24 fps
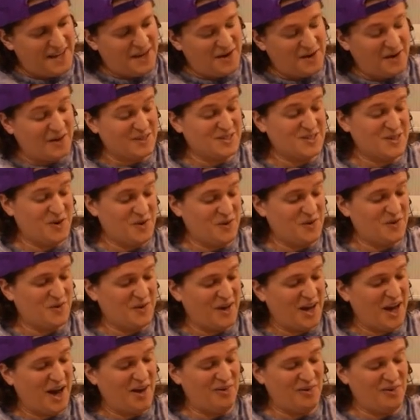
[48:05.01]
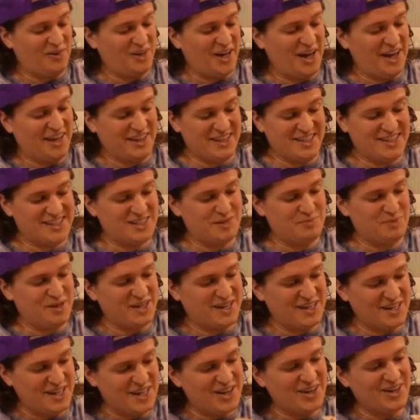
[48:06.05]
And also, I will lie, this has
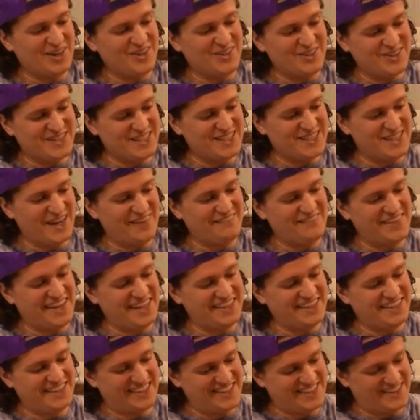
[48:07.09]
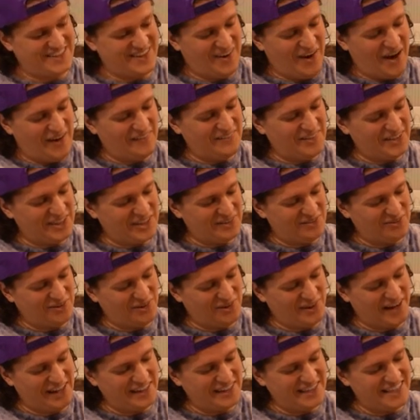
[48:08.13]
been years since I've made this, so I'm looking
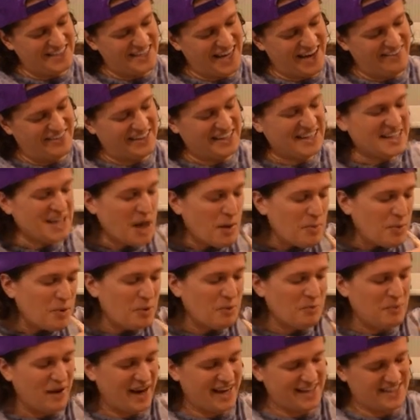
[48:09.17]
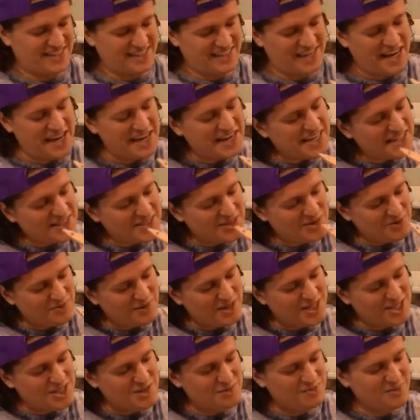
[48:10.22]
forward to at least having a couple of bites. I can't eat too
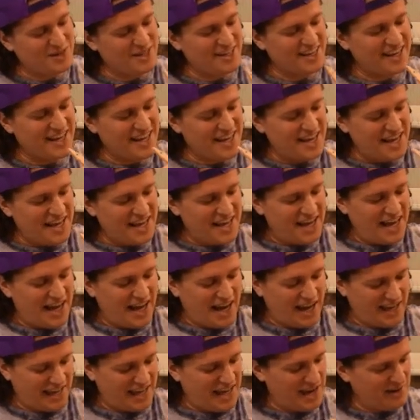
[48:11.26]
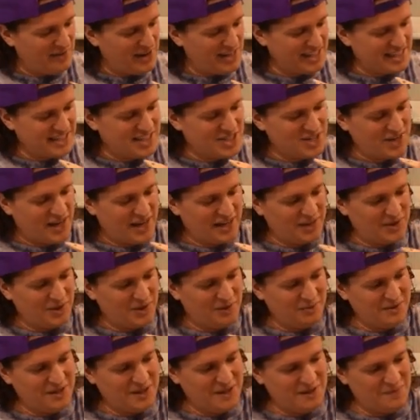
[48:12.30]
much, but I can't wait to try a
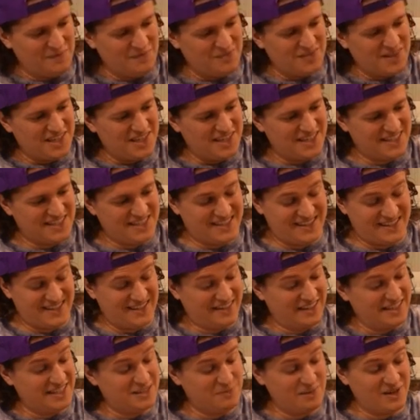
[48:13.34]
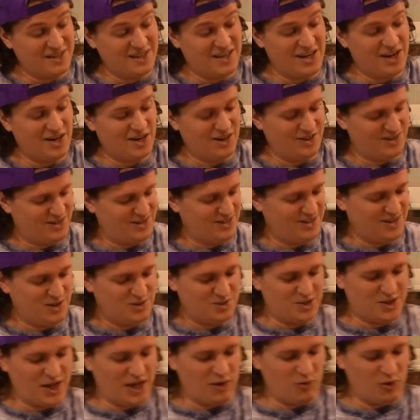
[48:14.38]
little bit because it's been years.
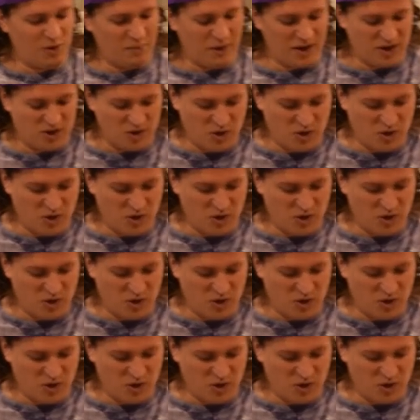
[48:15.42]
This was like one of my